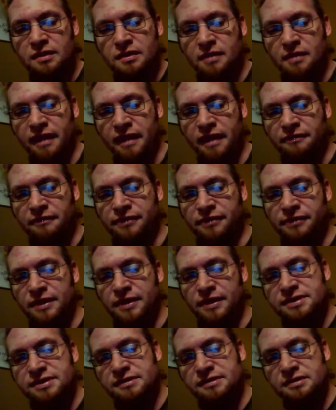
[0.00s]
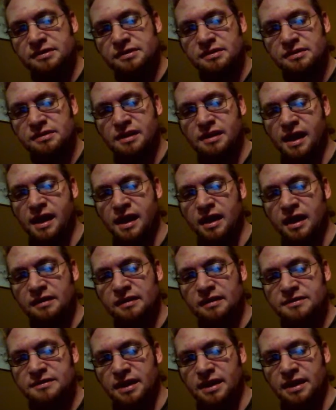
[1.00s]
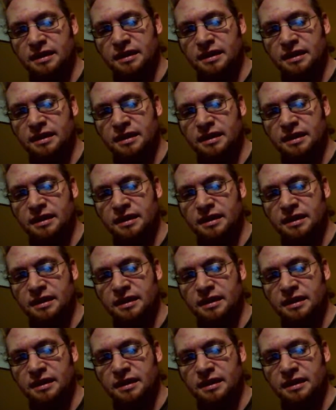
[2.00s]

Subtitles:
Iron Fist and